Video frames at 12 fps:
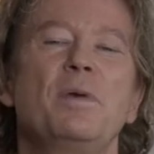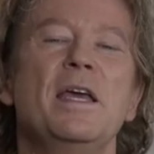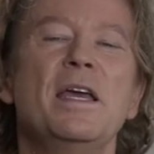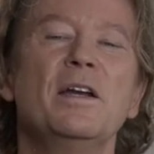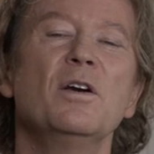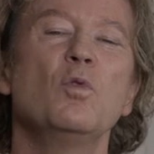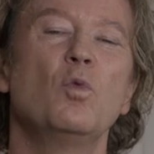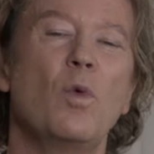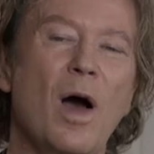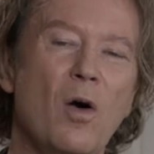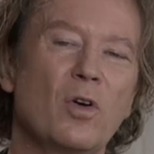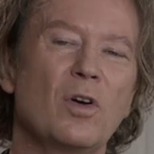Peter
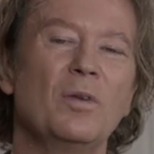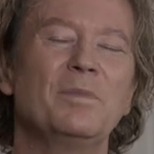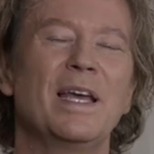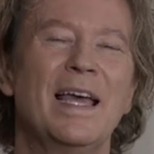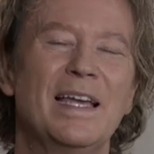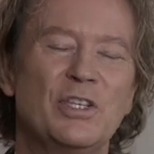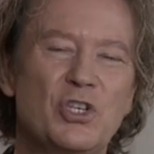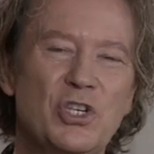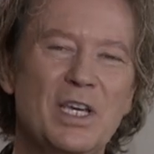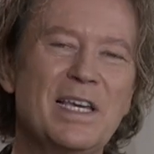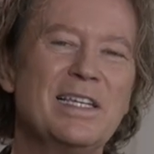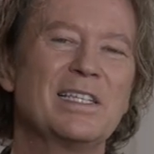welcomed
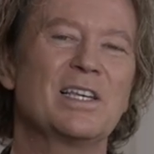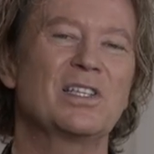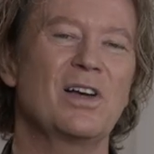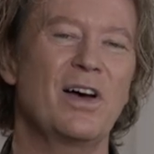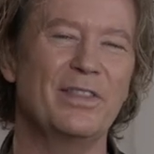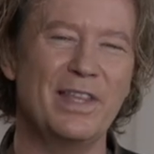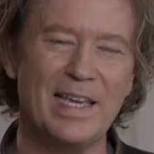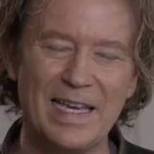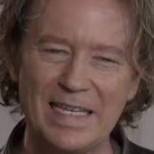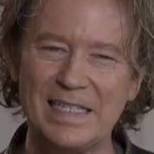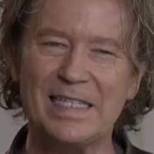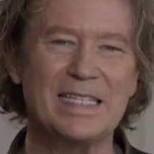Jesus on the
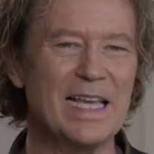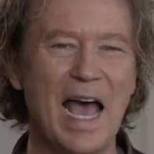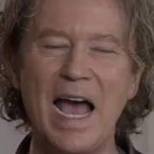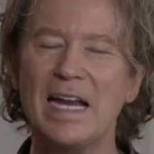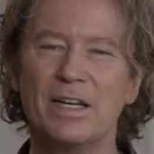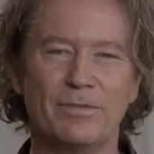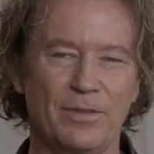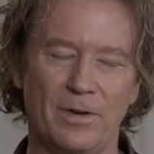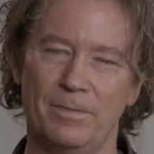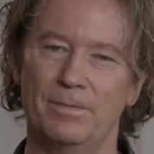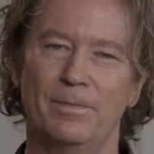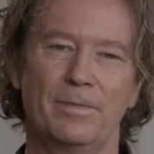inside of him.